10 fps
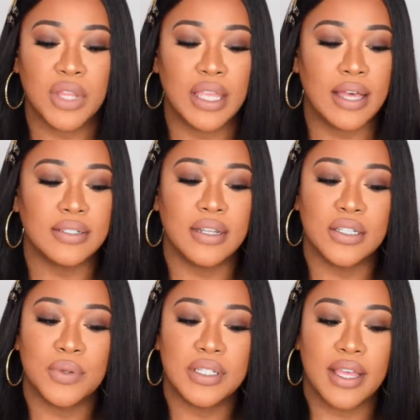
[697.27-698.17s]
Yeah, so
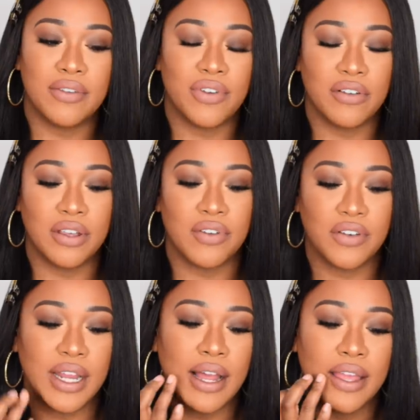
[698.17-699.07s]
this one's a very,
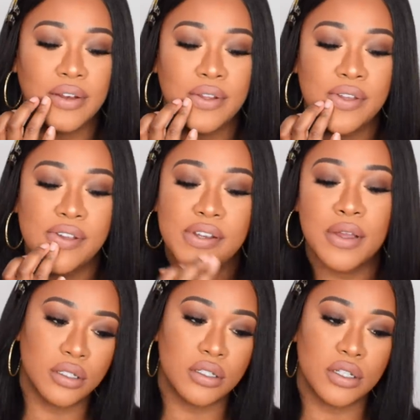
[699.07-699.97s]
very light
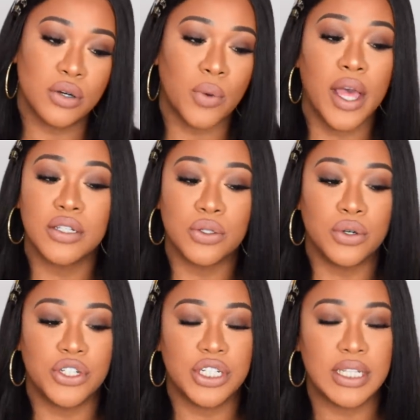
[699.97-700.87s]
nude. Still works
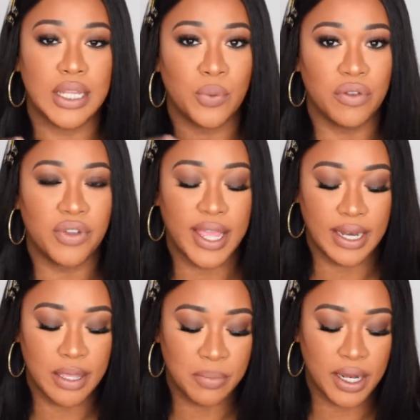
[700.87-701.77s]
gorgeously with a
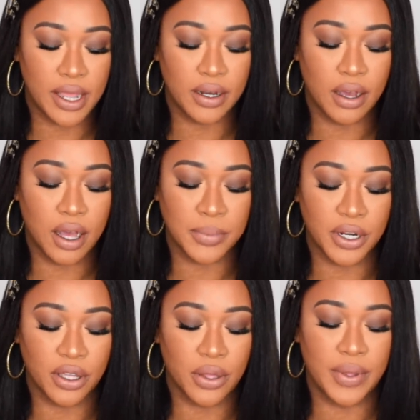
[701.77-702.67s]
lip liner. I'm
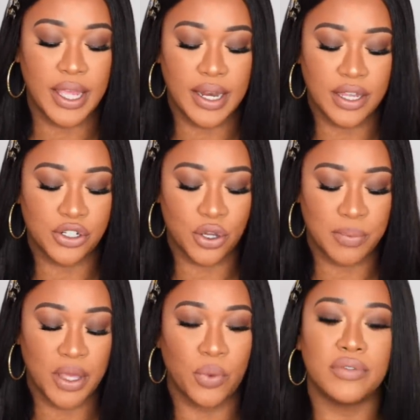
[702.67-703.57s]
gonna go in and
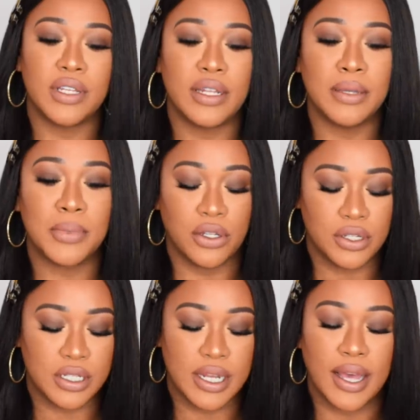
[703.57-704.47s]
top it with the lip
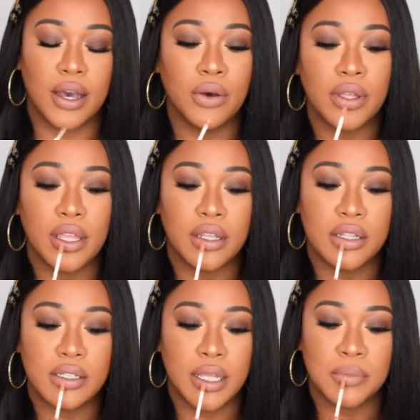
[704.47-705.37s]
gloss now in
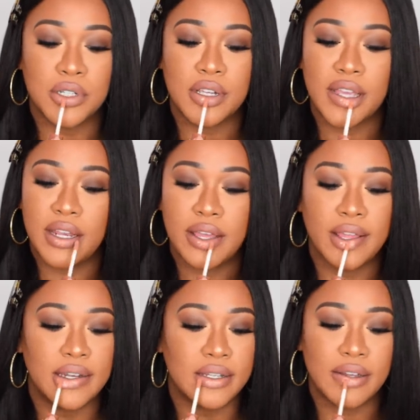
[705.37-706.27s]
the same shade,
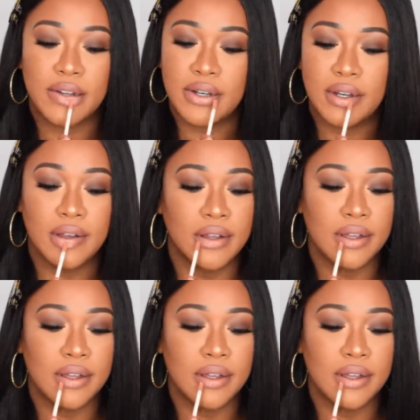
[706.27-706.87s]
Head Turner.